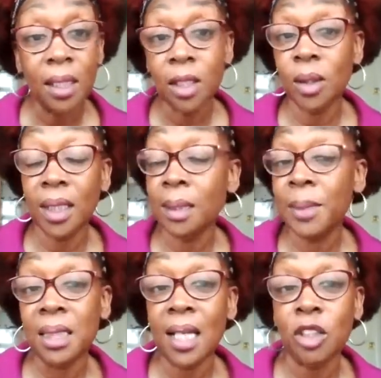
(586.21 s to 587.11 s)
you'll keep
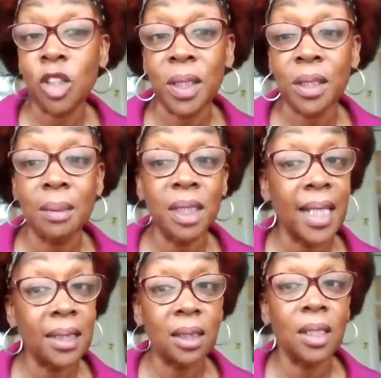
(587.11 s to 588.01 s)
in touch with them and
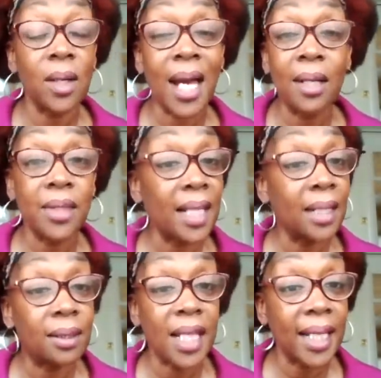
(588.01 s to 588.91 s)
get to know how
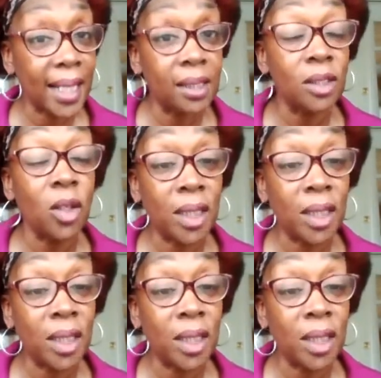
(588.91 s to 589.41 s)
they're getting on.